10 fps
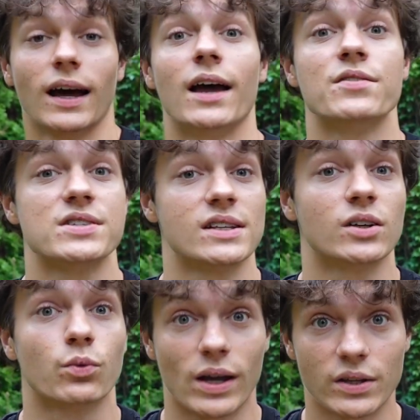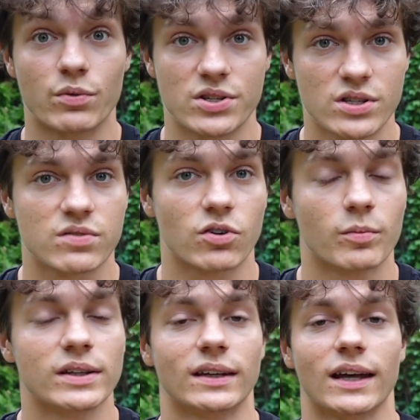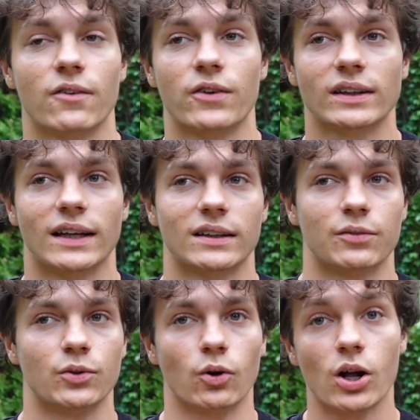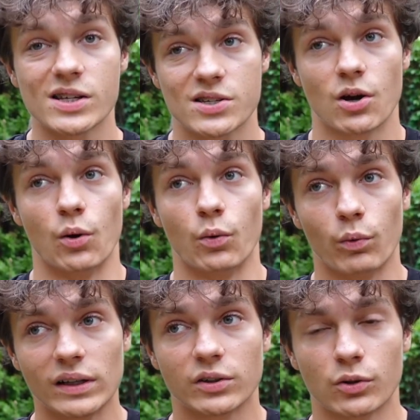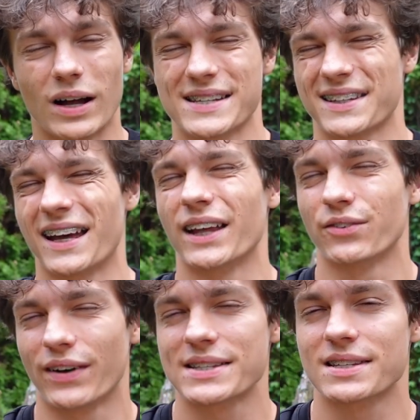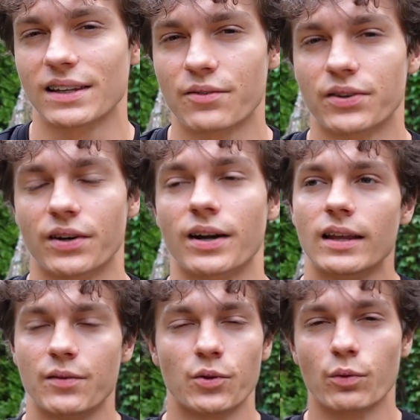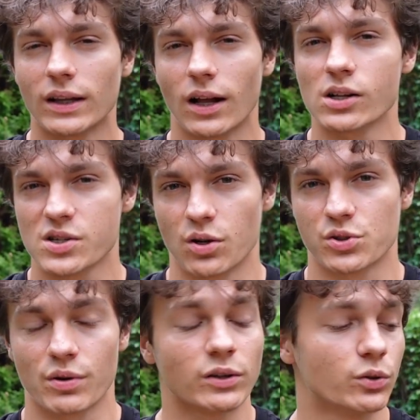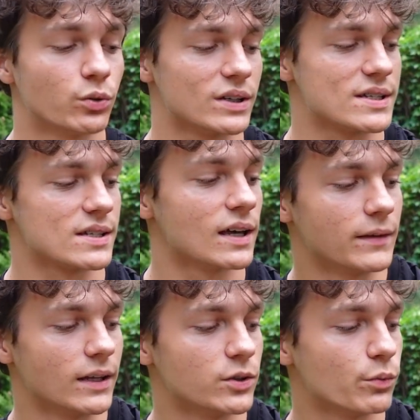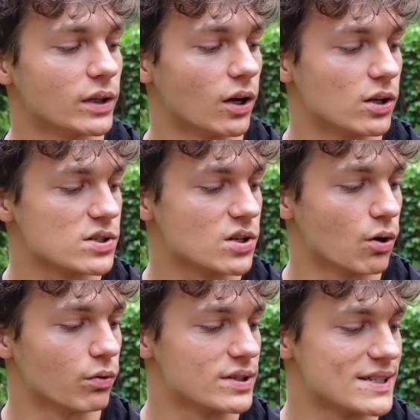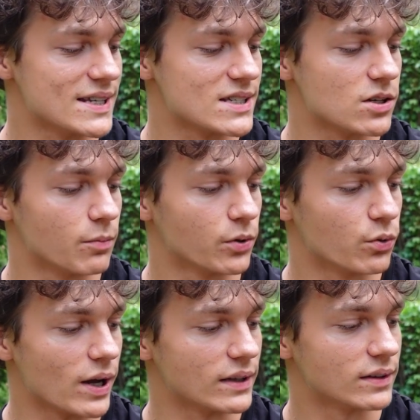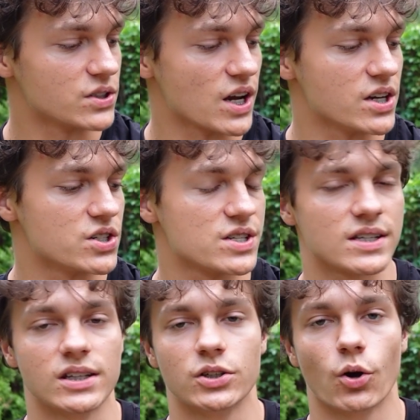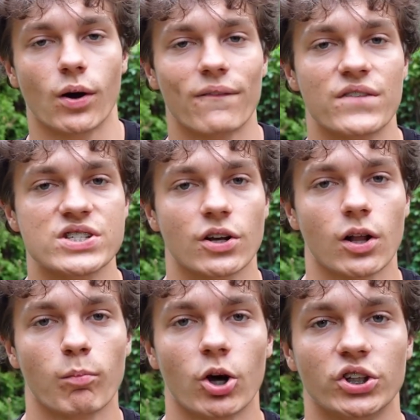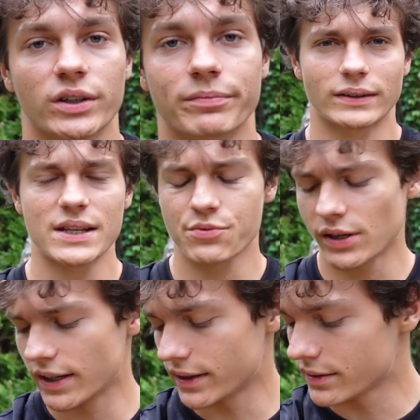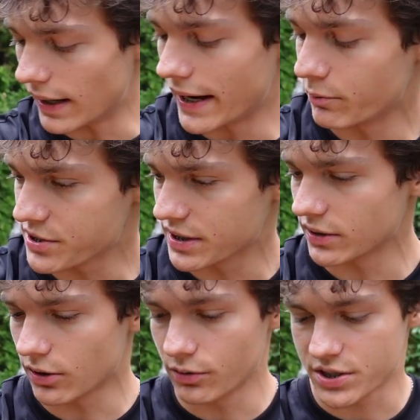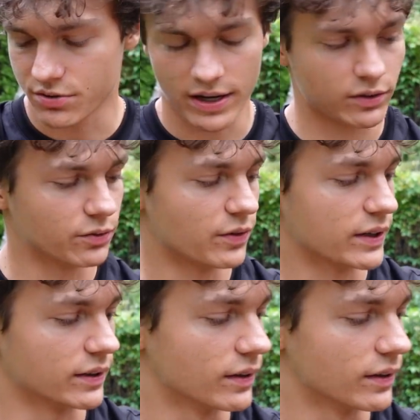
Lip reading: I've seen great results from it, and I think that if you also will do as an advanced lifter, if you will also try to do this, then you will also see some great changes in your physical body. That's really it. A mosquito is trying to fucking